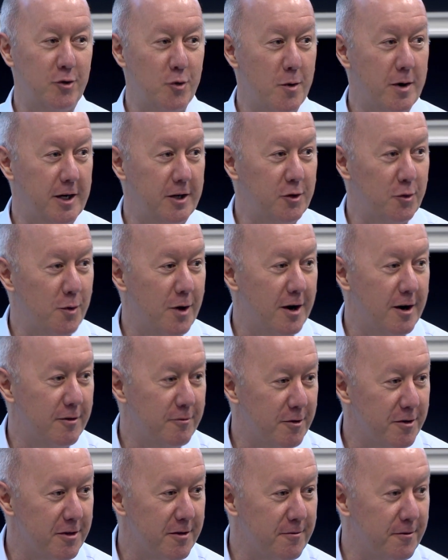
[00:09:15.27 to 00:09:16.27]

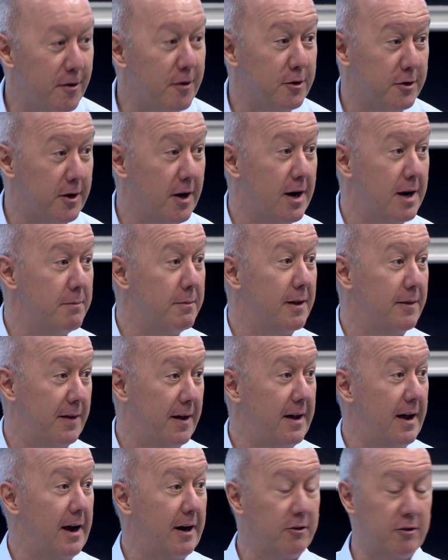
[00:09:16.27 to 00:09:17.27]
2012 was the first time that
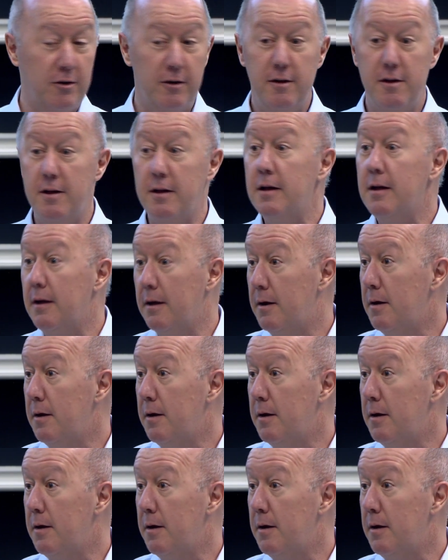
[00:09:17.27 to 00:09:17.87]
they actually